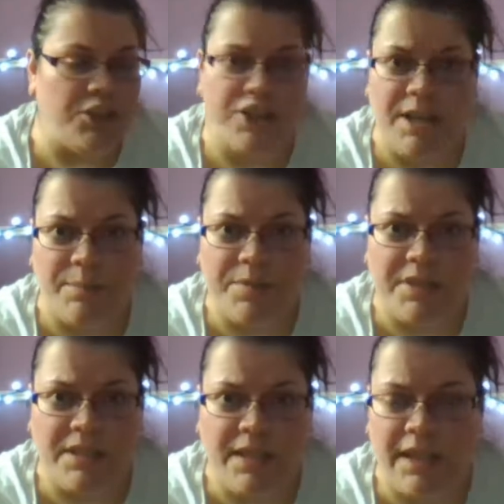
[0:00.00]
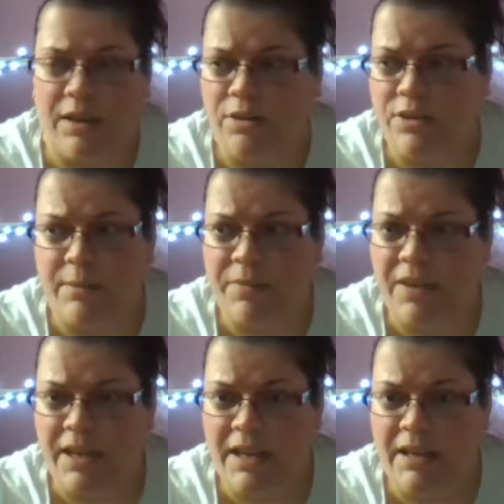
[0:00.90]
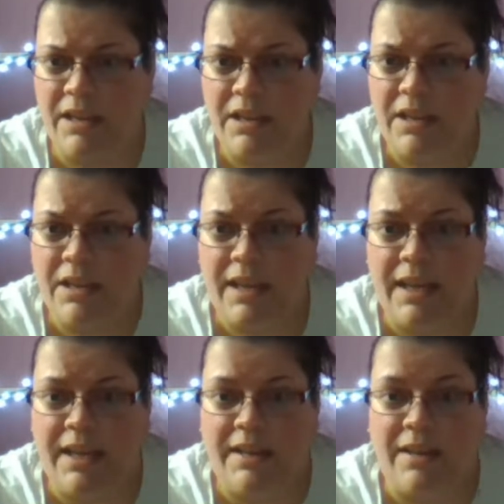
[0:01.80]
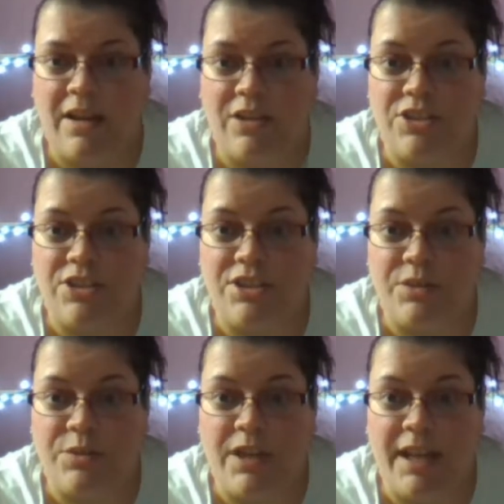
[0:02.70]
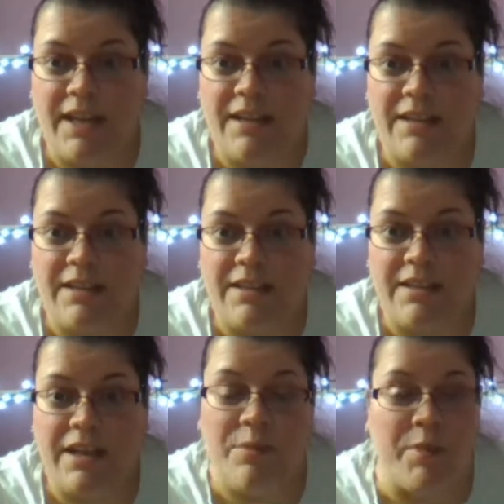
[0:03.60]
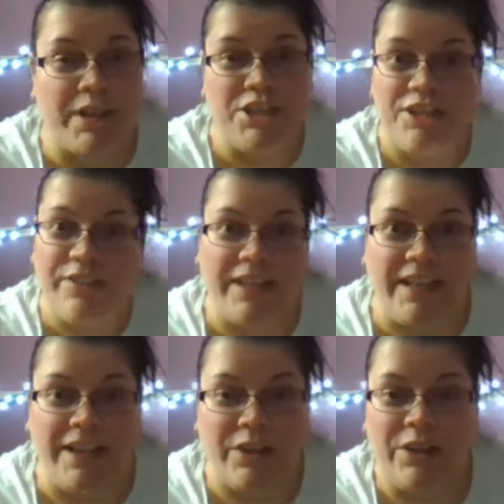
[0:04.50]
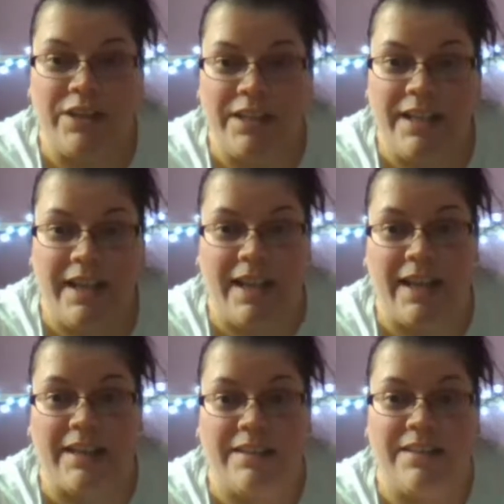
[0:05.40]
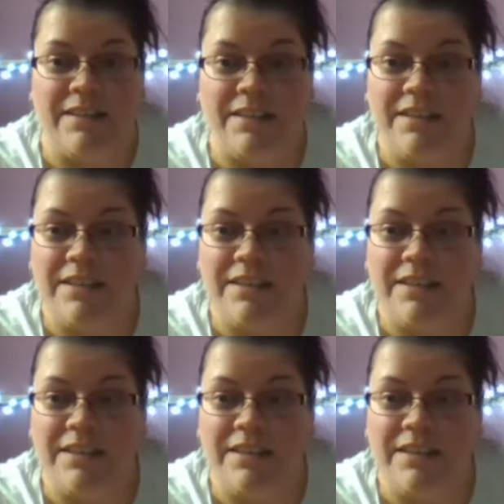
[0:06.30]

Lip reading: chips or something. And I'll just do like a munchie video, and